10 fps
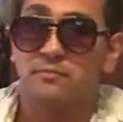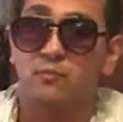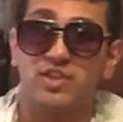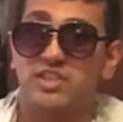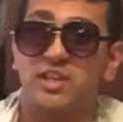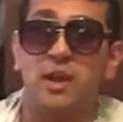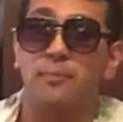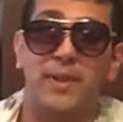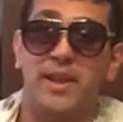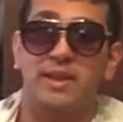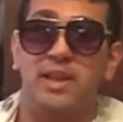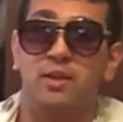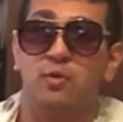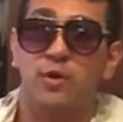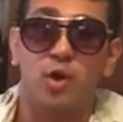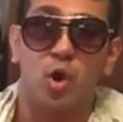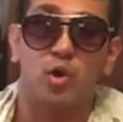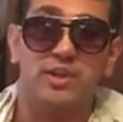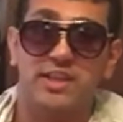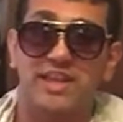Was she complaining with
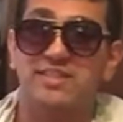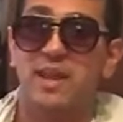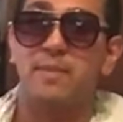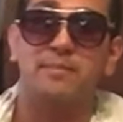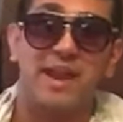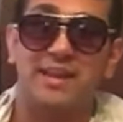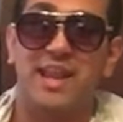all the gifts that McMahon